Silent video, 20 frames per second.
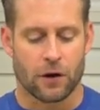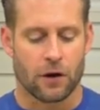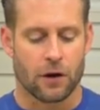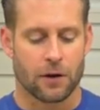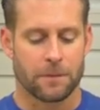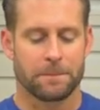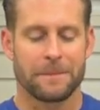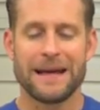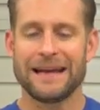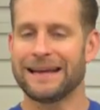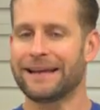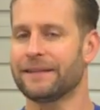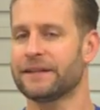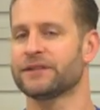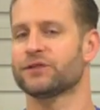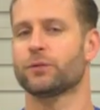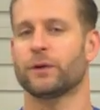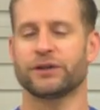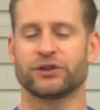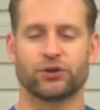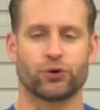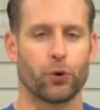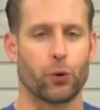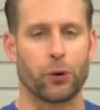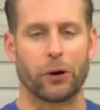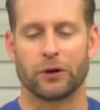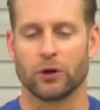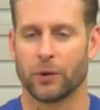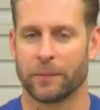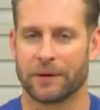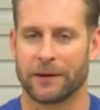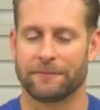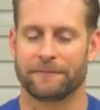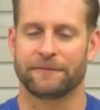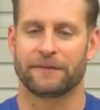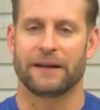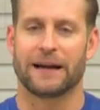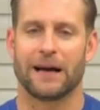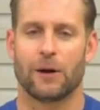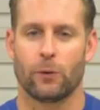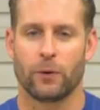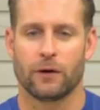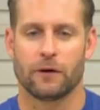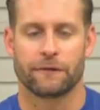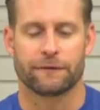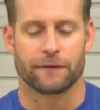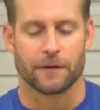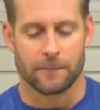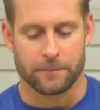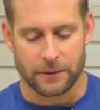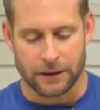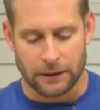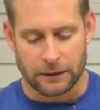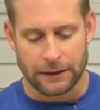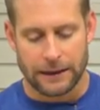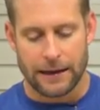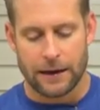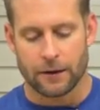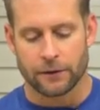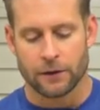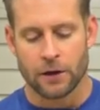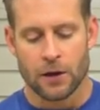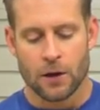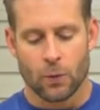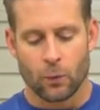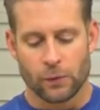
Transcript: on making the switch to an aluminum flywheel from McLeod,